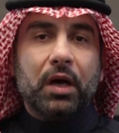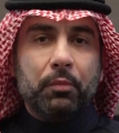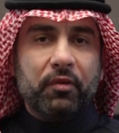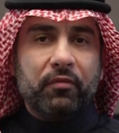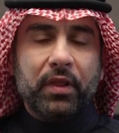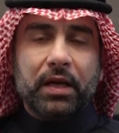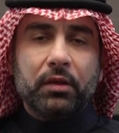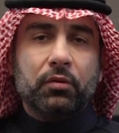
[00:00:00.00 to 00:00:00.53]
top
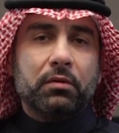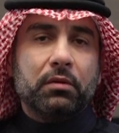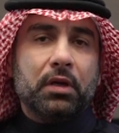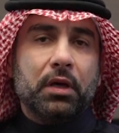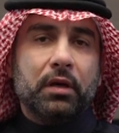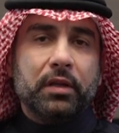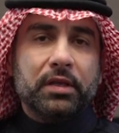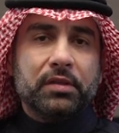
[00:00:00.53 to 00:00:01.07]
of that,
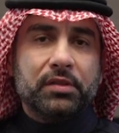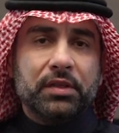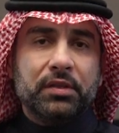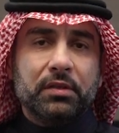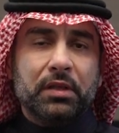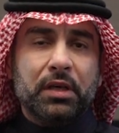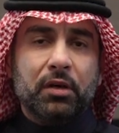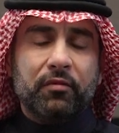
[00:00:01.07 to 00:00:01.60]
the
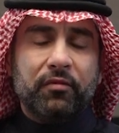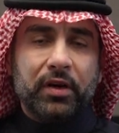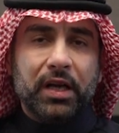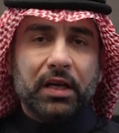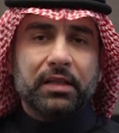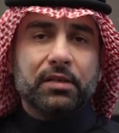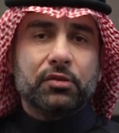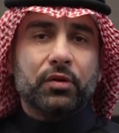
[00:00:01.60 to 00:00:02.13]
city of
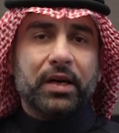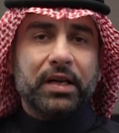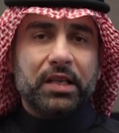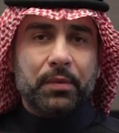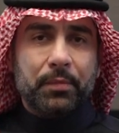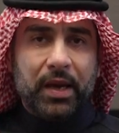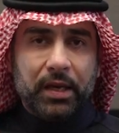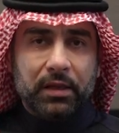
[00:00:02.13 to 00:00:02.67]
Riyadh has
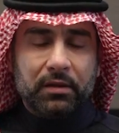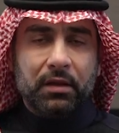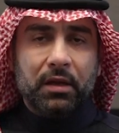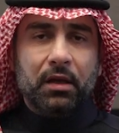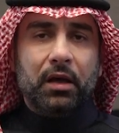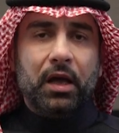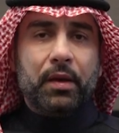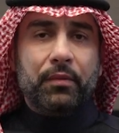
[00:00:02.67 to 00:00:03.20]
already made
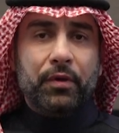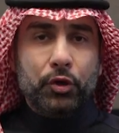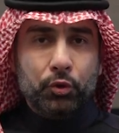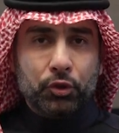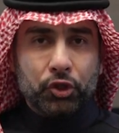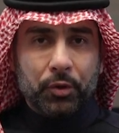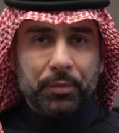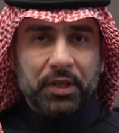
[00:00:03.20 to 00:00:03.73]
a
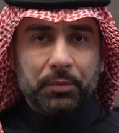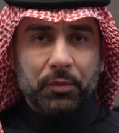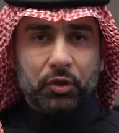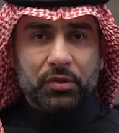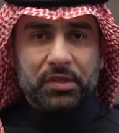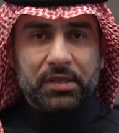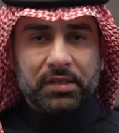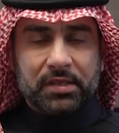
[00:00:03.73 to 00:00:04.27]
huge commitment
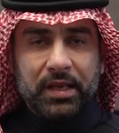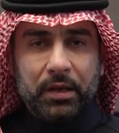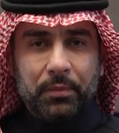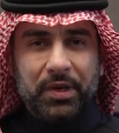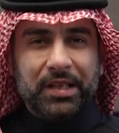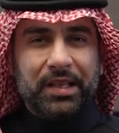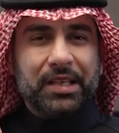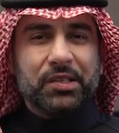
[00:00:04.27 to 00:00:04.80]
to
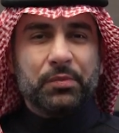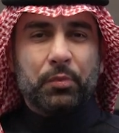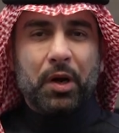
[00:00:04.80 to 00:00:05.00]
sustainability. It's